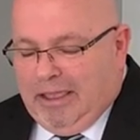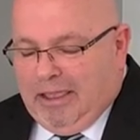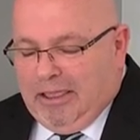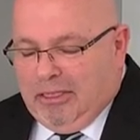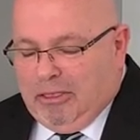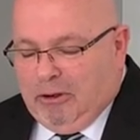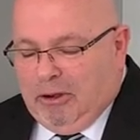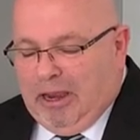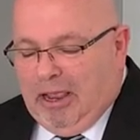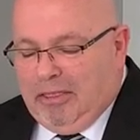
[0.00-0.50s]

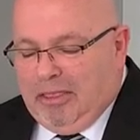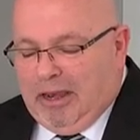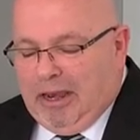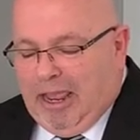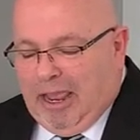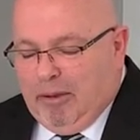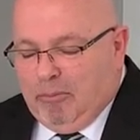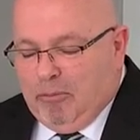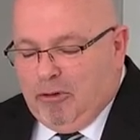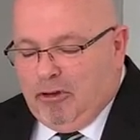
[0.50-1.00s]
three other
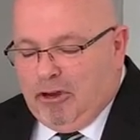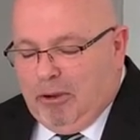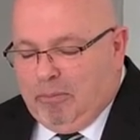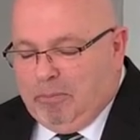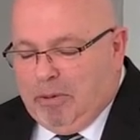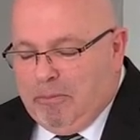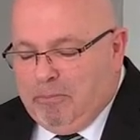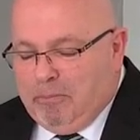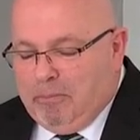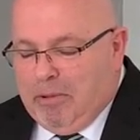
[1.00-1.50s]
names,
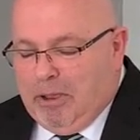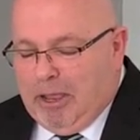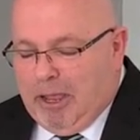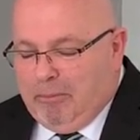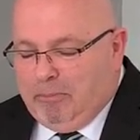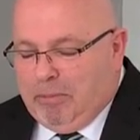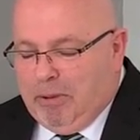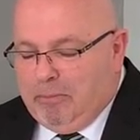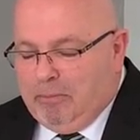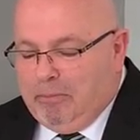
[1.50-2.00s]
Shuppim,
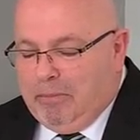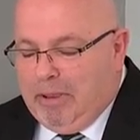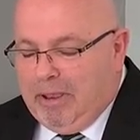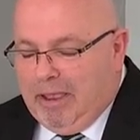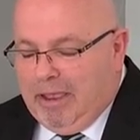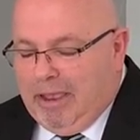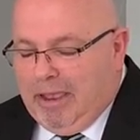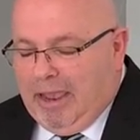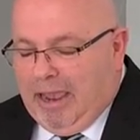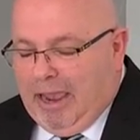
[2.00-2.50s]
Huppim,
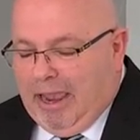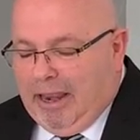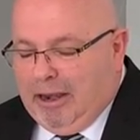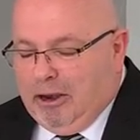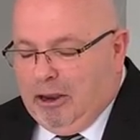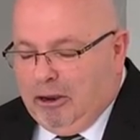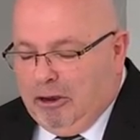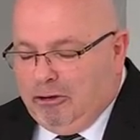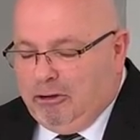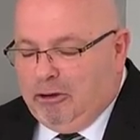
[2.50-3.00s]

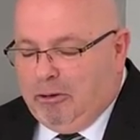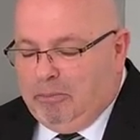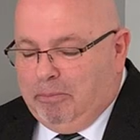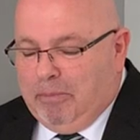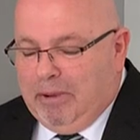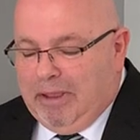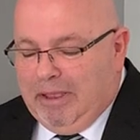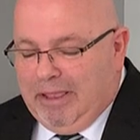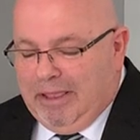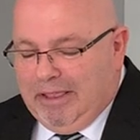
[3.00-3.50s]
and
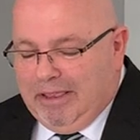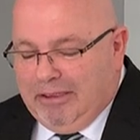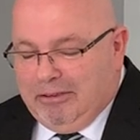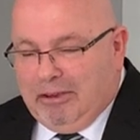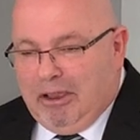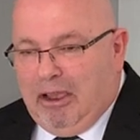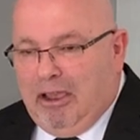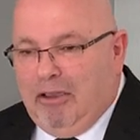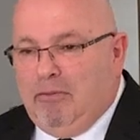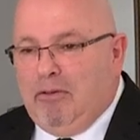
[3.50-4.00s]
Husham.
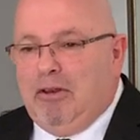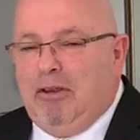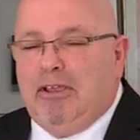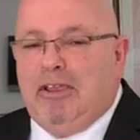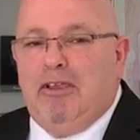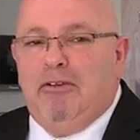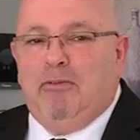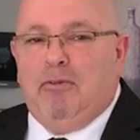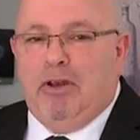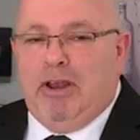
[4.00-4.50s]
So if you're
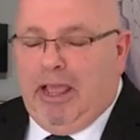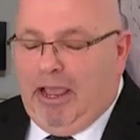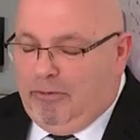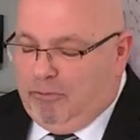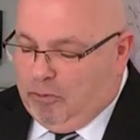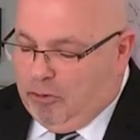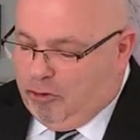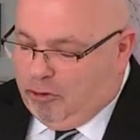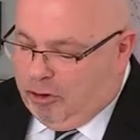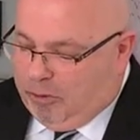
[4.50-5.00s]
looking for
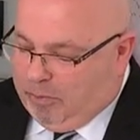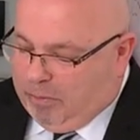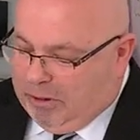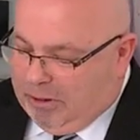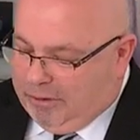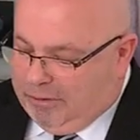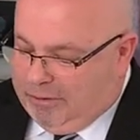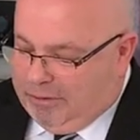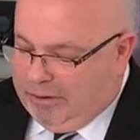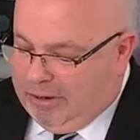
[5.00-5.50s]
names for
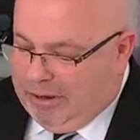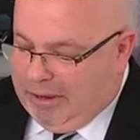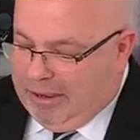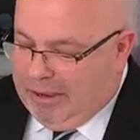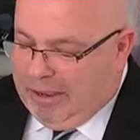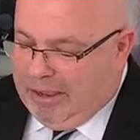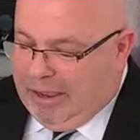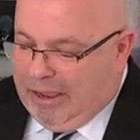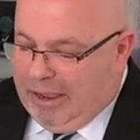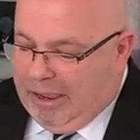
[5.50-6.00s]
triplets,
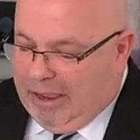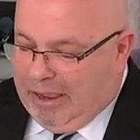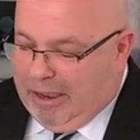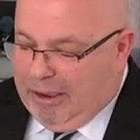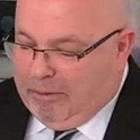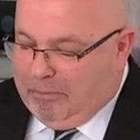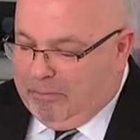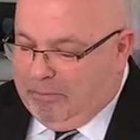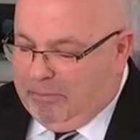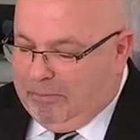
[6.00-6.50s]

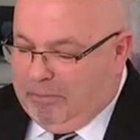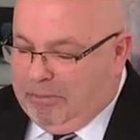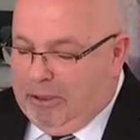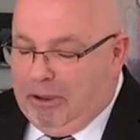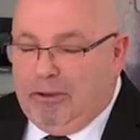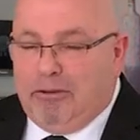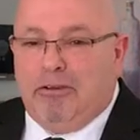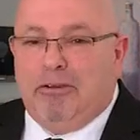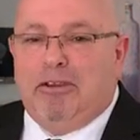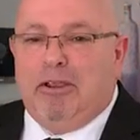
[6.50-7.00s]

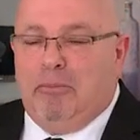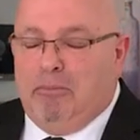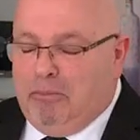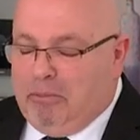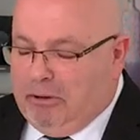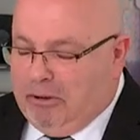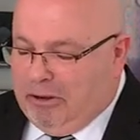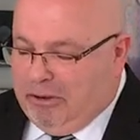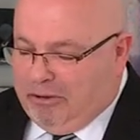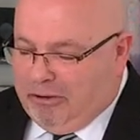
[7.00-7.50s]
those are
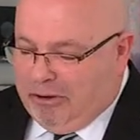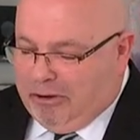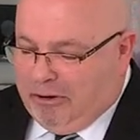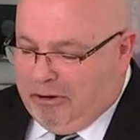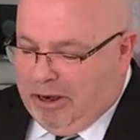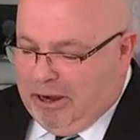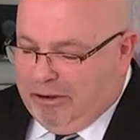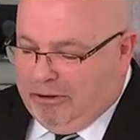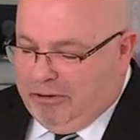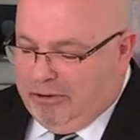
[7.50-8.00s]
some
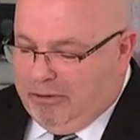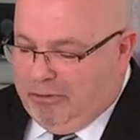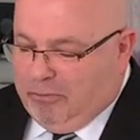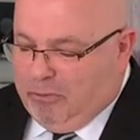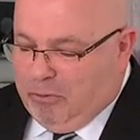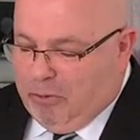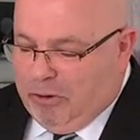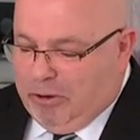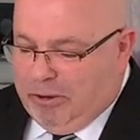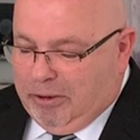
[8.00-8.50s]
considerations
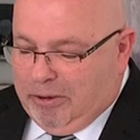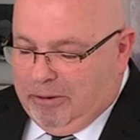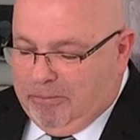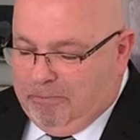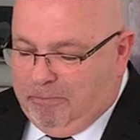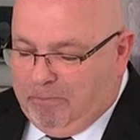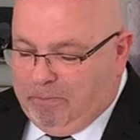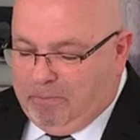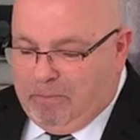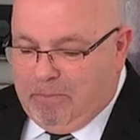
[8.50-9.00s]
for you.
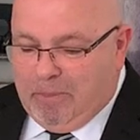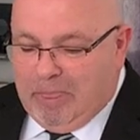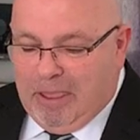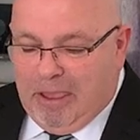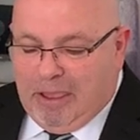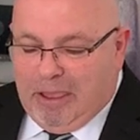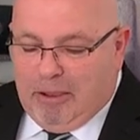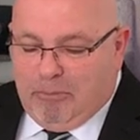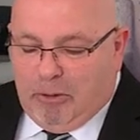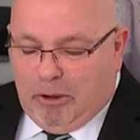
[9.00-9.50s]

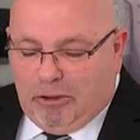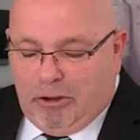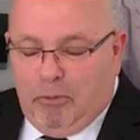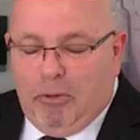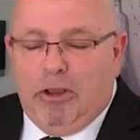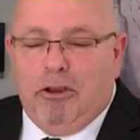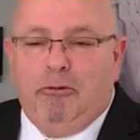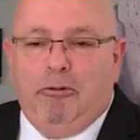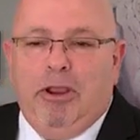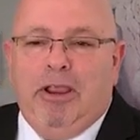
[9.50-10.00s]
But so
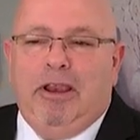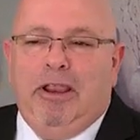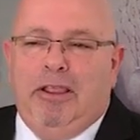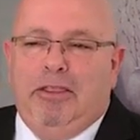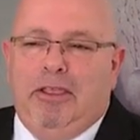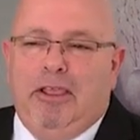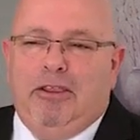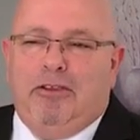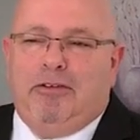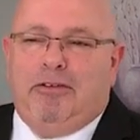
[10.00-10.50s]
when you're
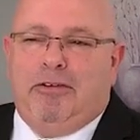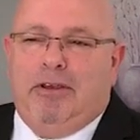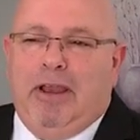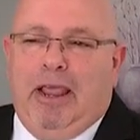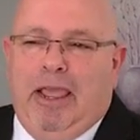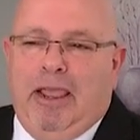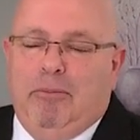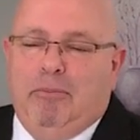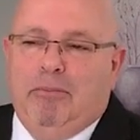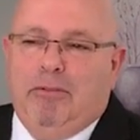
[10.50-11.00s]
reading these
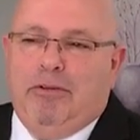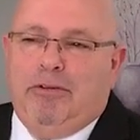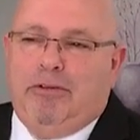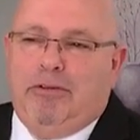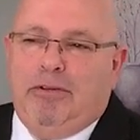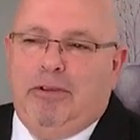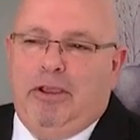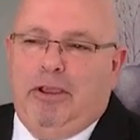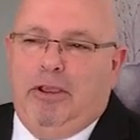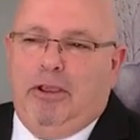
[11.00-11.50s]

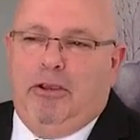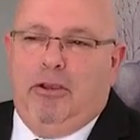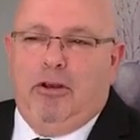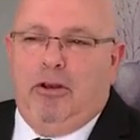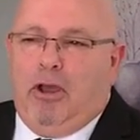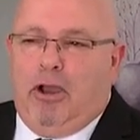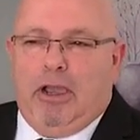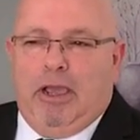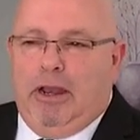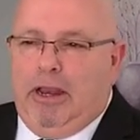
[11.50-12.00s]
names, you're
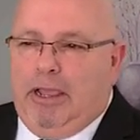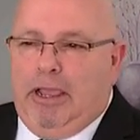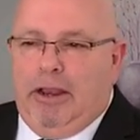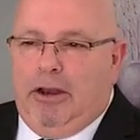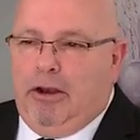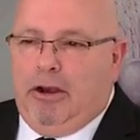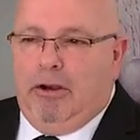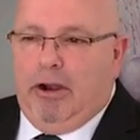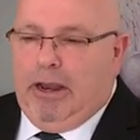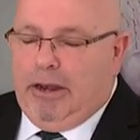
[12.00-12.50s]
not going to
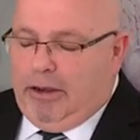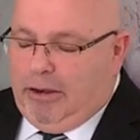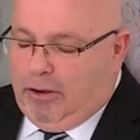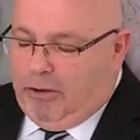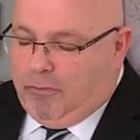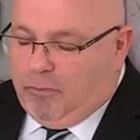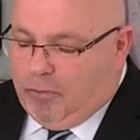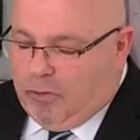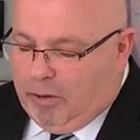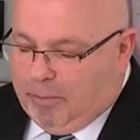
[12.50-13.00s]
get a great
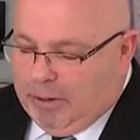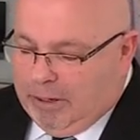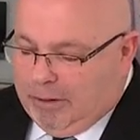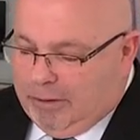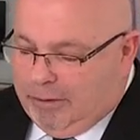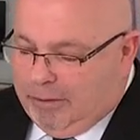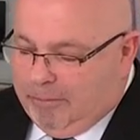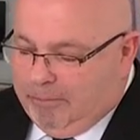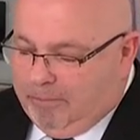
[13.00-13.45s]
deal from it.